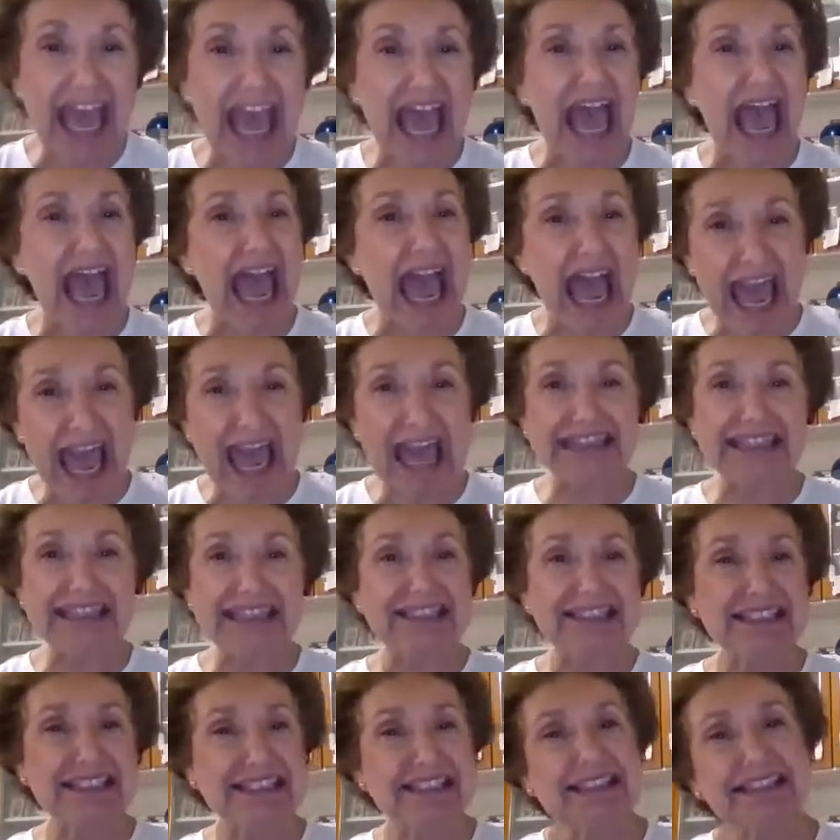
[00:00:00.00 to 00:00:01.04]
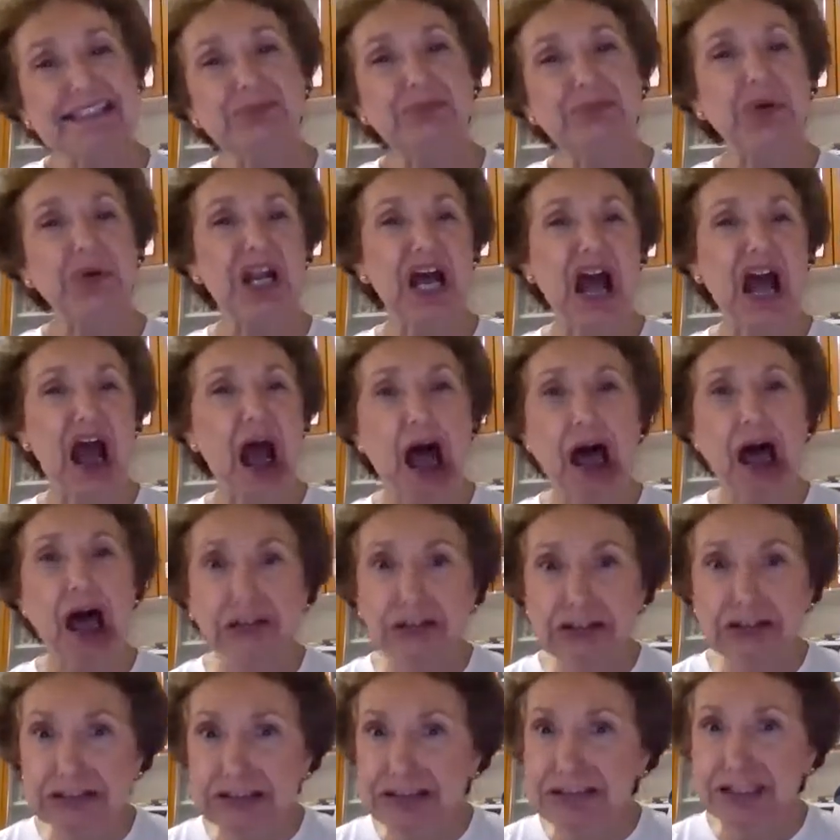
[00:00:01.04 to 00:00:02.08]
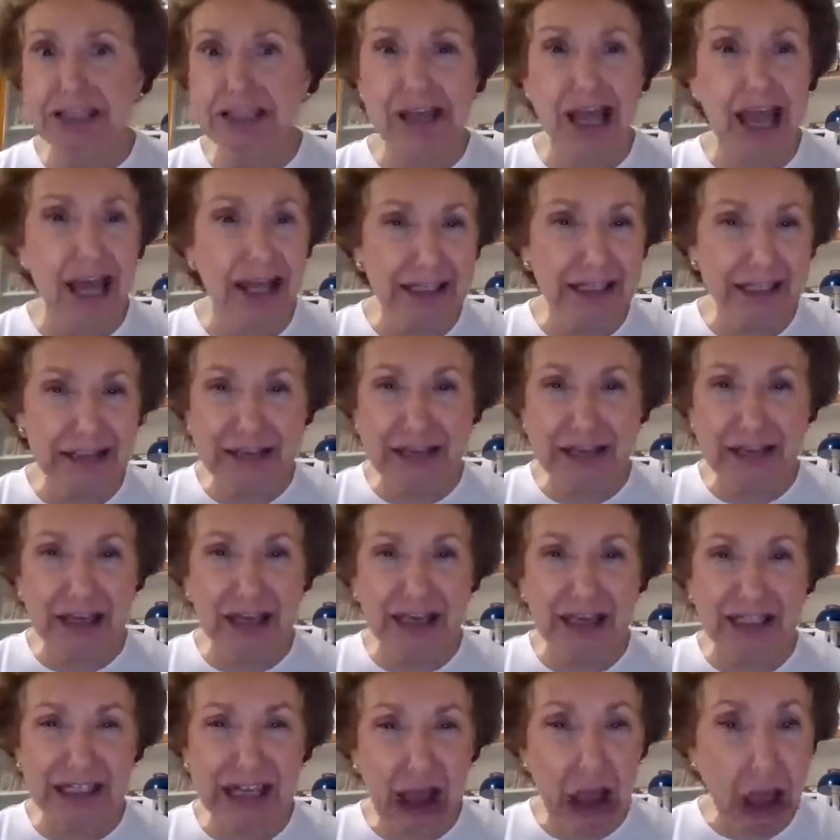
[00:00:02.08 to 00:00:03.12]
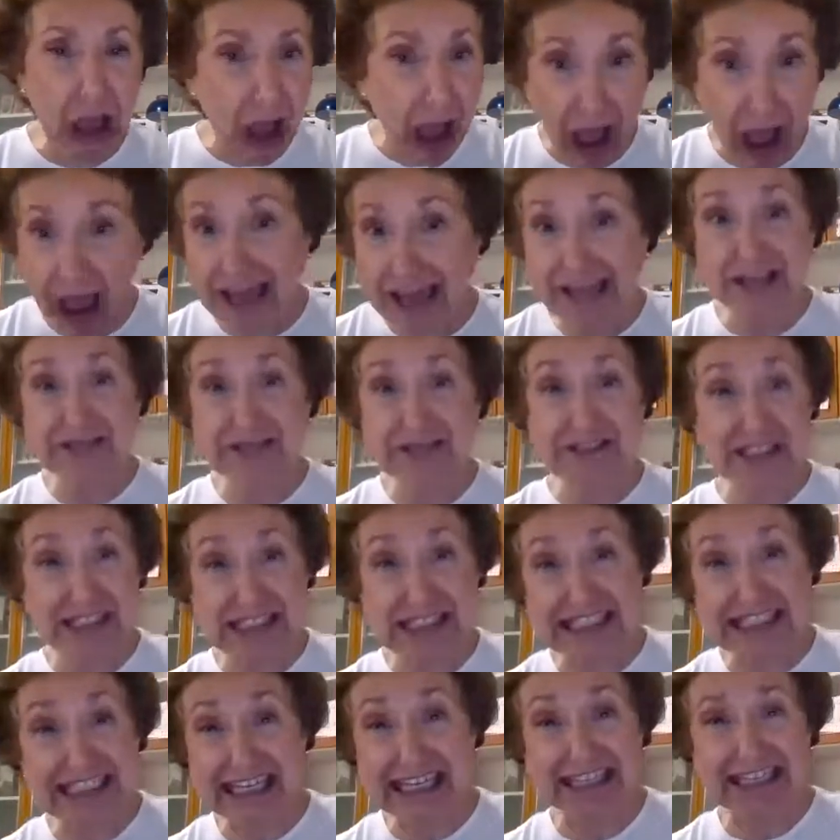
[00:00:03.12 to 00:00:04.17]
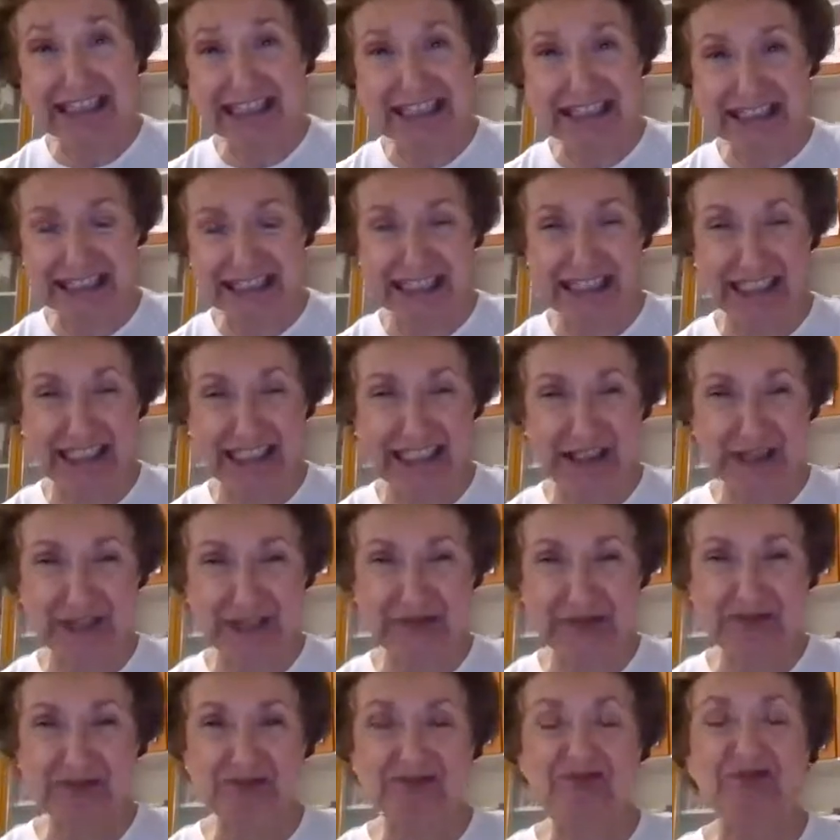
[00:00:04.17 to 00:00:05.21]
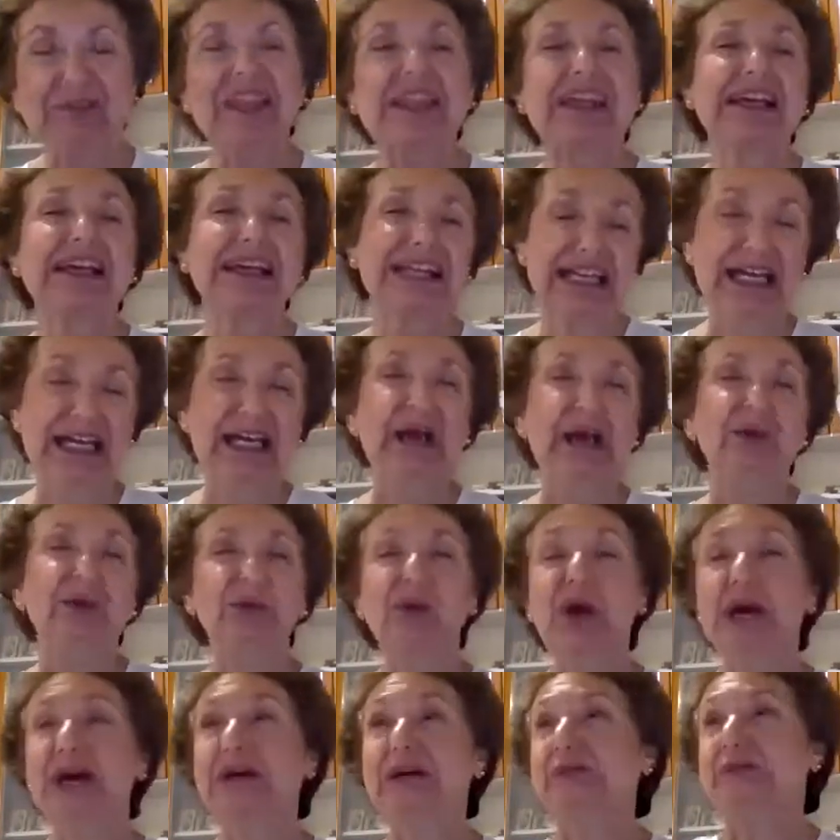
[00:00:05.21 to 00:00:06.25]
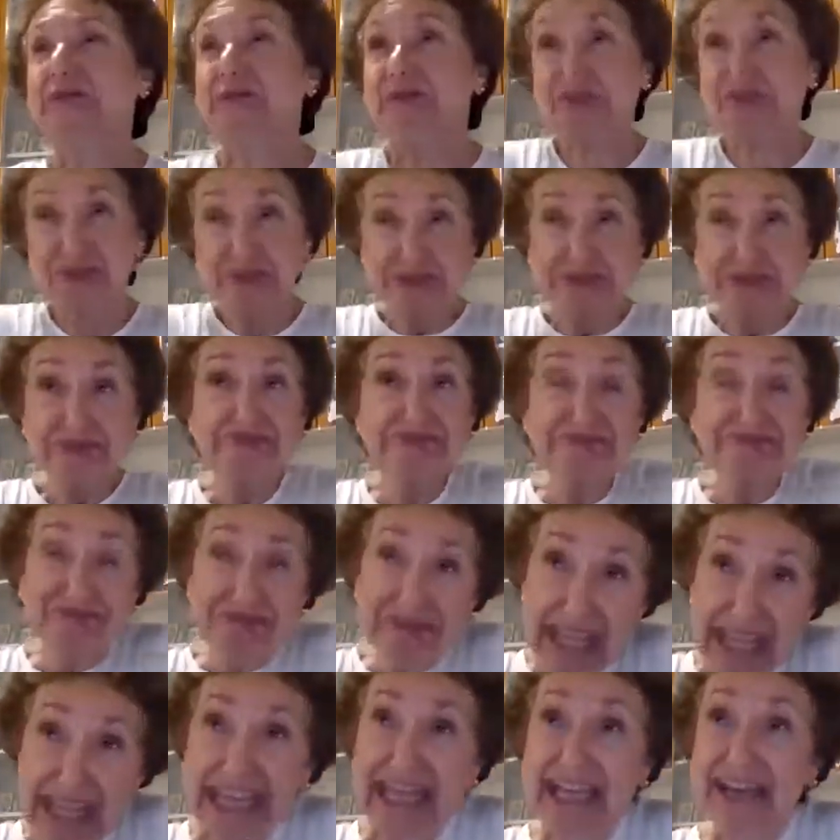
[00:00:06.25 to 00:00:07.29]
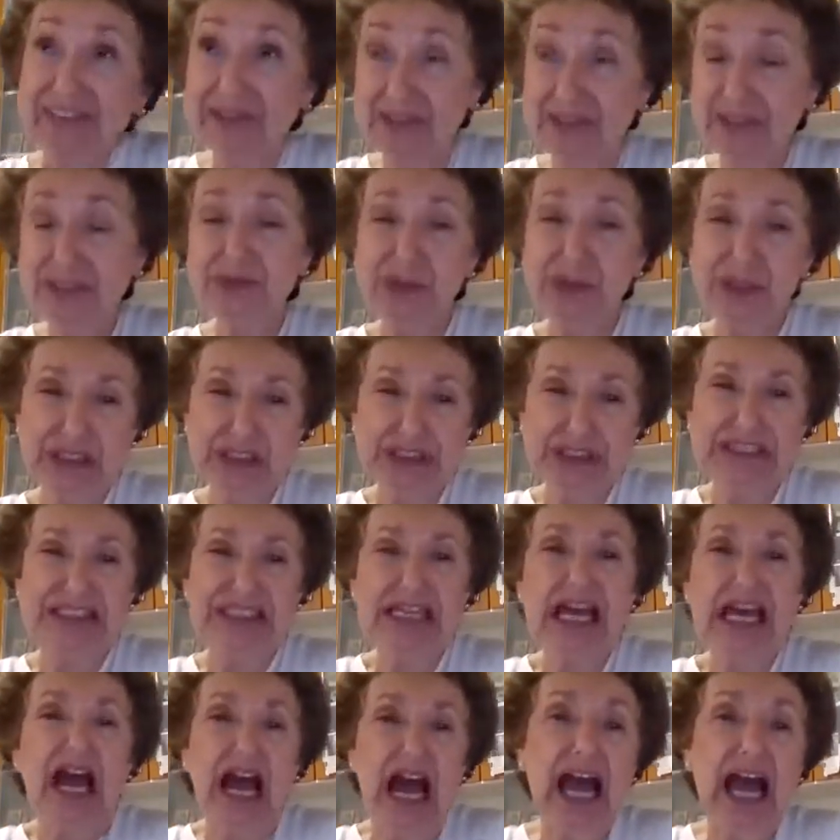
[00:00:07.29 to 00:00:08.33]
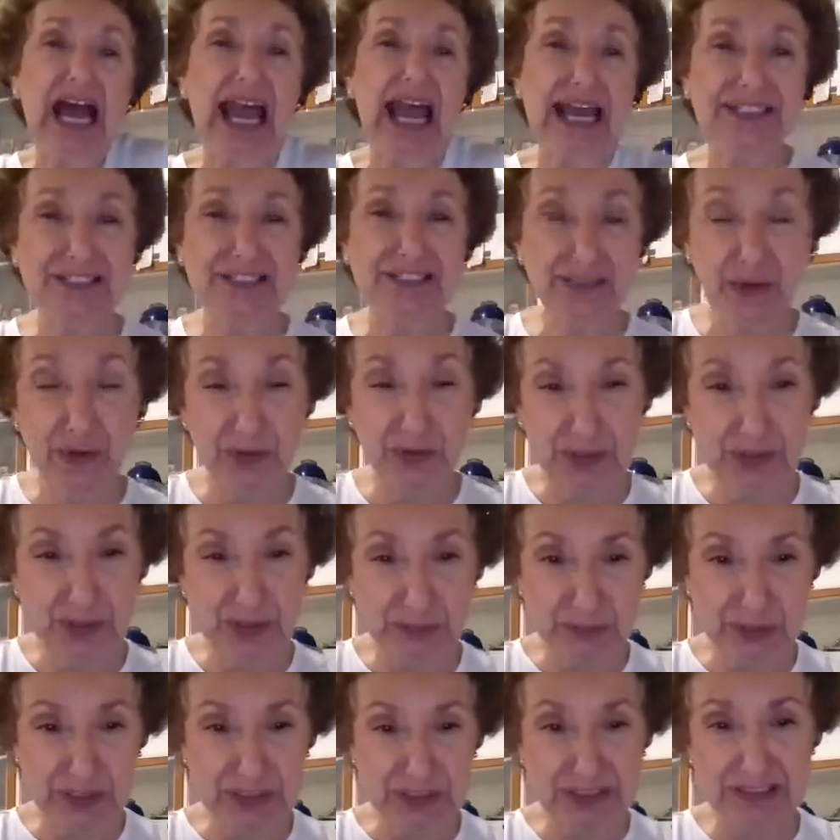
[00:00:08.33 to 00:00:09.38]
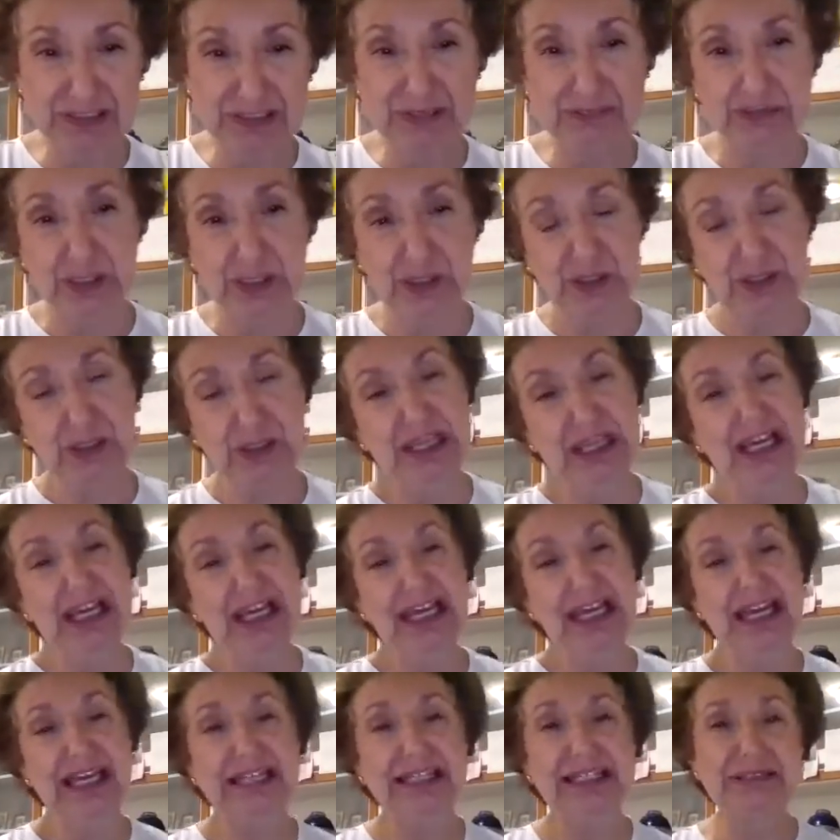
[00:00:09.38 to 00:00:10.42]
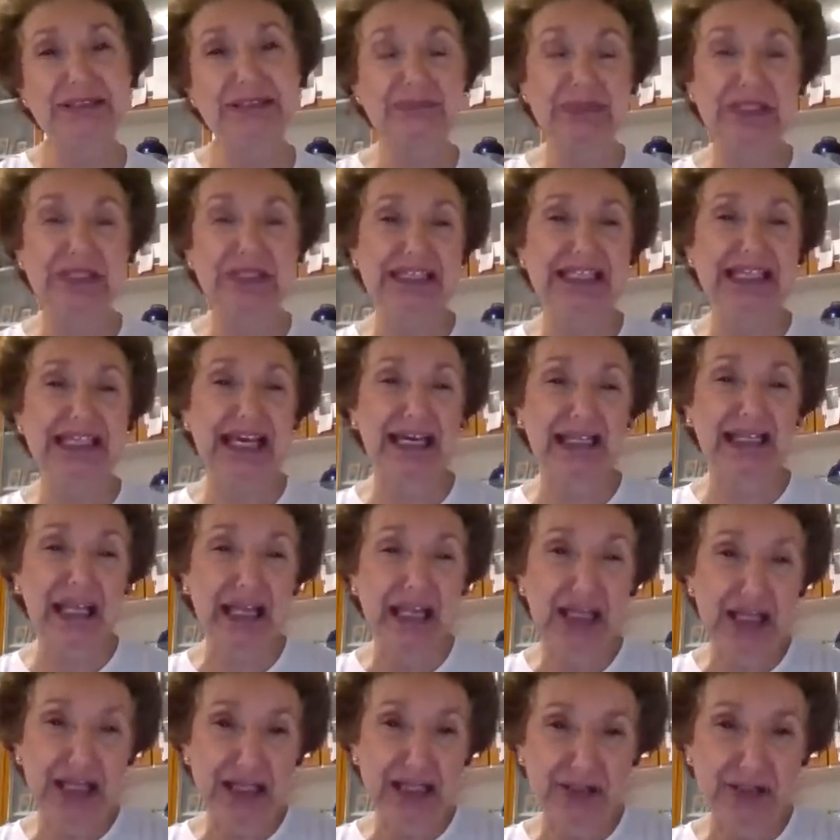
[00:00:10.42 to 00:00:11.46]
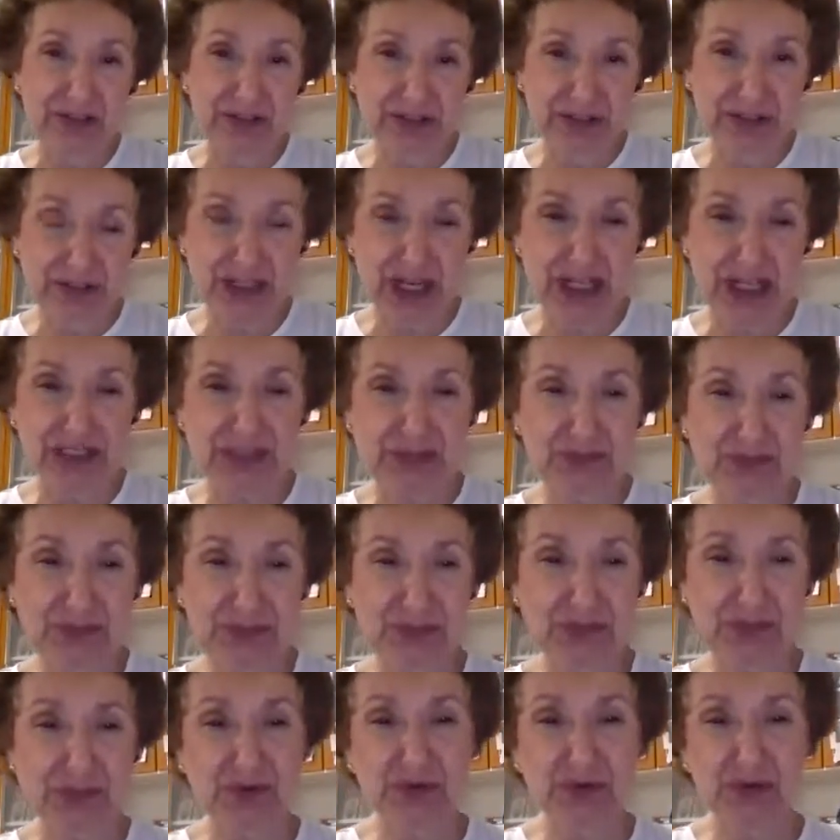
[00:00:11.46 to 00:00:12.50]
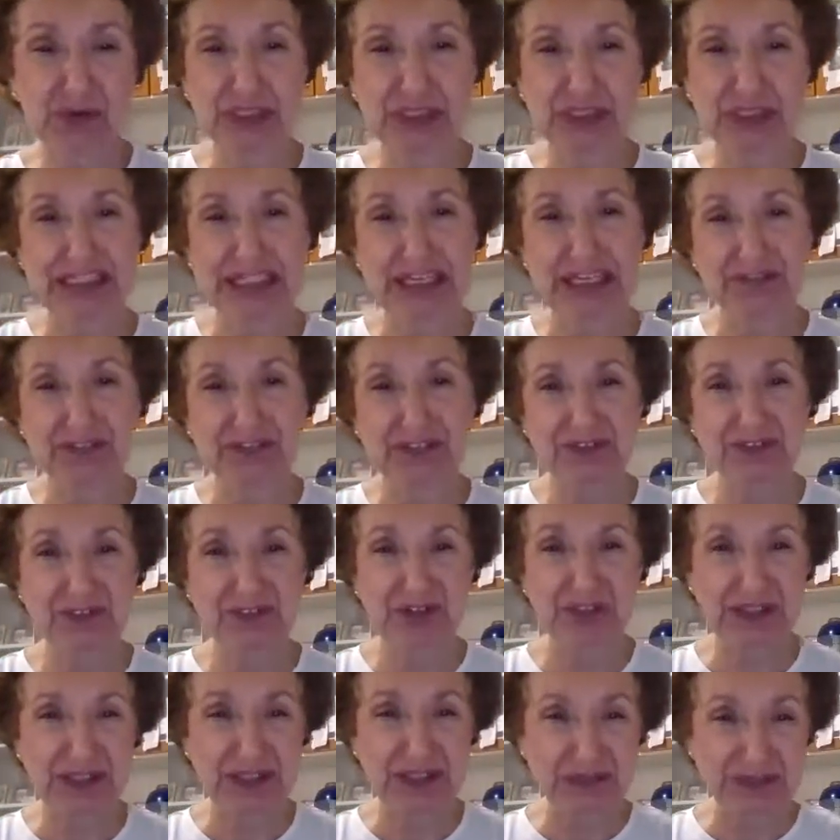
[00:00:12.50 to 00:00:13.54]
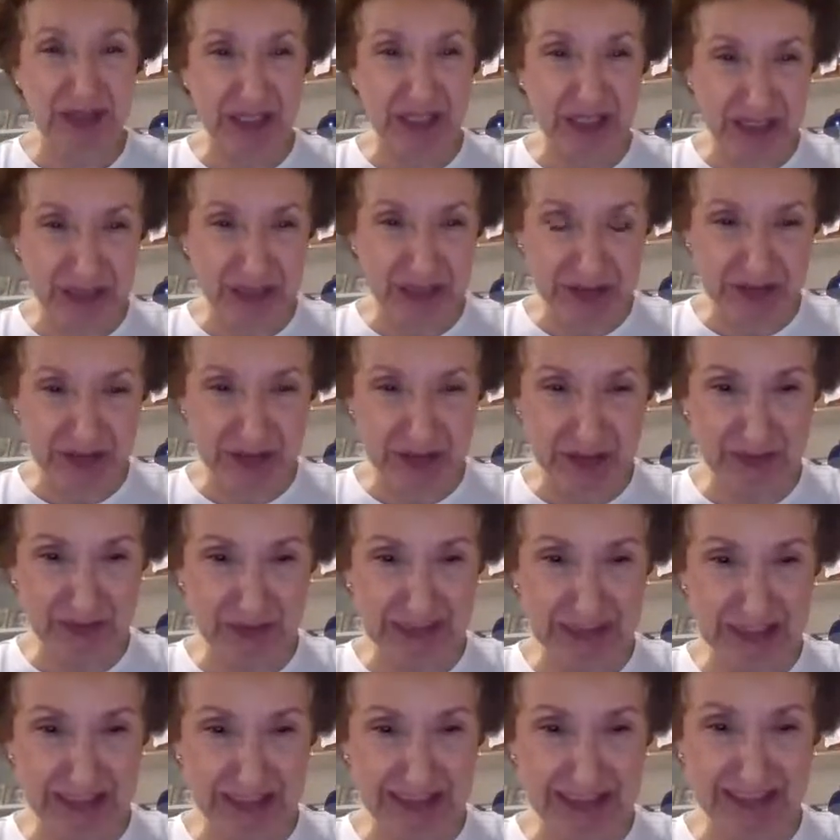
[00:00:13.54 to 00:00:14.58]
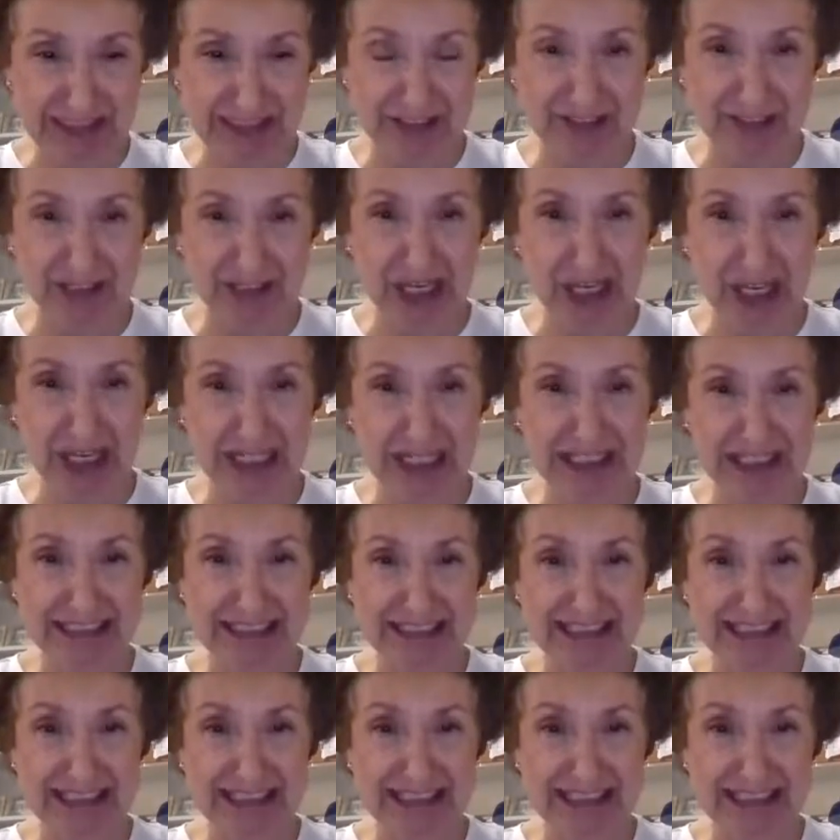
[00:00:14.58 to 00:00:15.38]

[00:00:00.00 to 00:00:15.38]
And this is what I don't see anything. I don't see anything. Yeah. Afterwards, I had to go to the principal and admit that the shades were torn. He'd have to find the money to replace the shades.